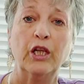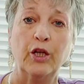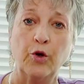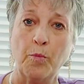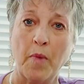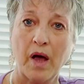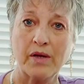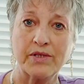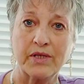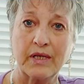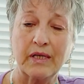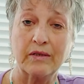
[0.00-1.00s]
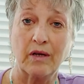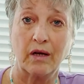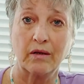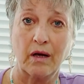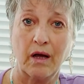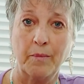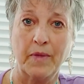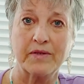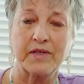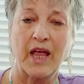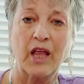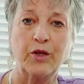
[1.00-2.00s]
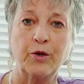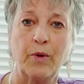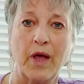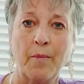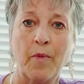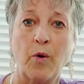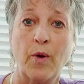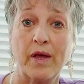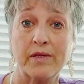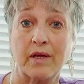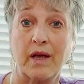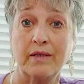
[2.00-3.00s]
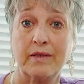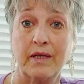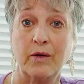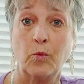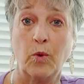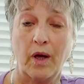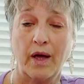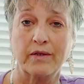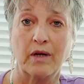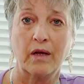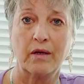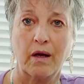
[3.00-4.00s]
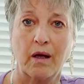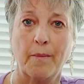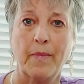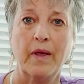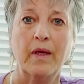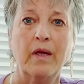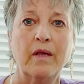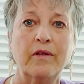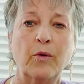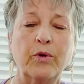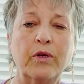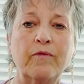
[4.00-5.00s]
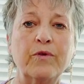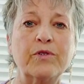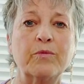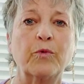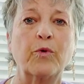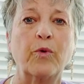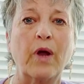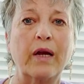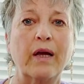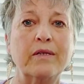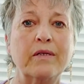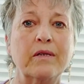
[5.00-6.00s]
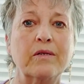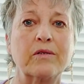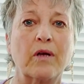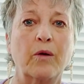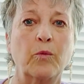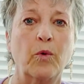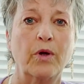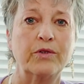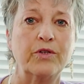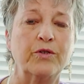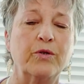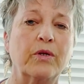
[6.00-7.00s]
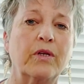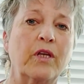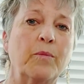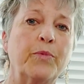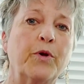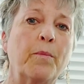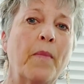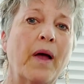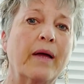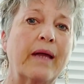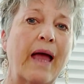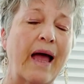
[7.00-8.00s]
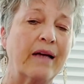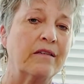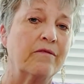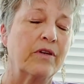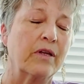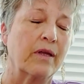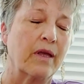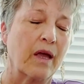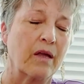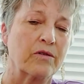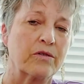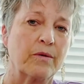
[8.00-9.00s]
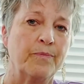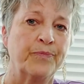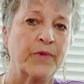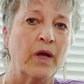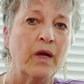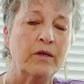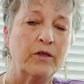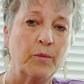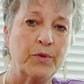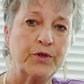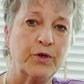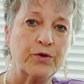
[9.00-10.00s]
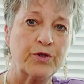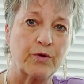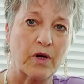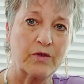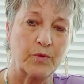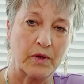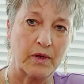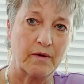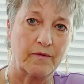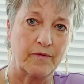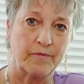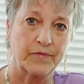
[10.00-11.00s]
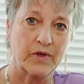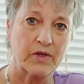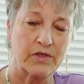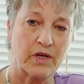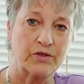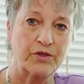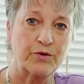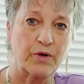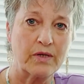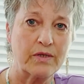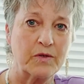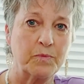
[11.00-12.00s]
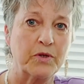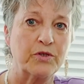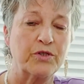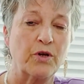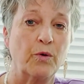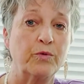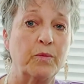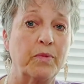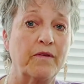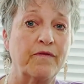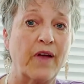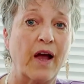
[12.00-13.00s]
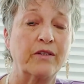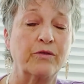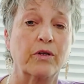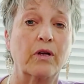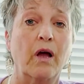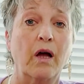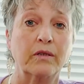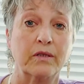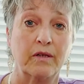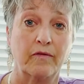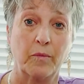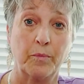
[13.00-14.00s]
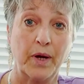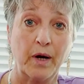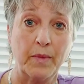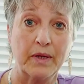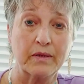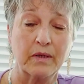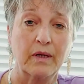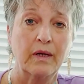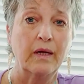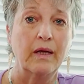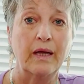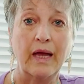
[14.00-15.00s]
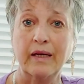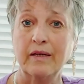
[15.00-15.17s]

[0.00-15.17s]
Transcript: lumosity.com. That's lumosity.com. That will give you some great ideas on what to do to keep your mind active and engaged. Number 2, stress relief. Since stress has been shown to be a factor in cognitive impairment and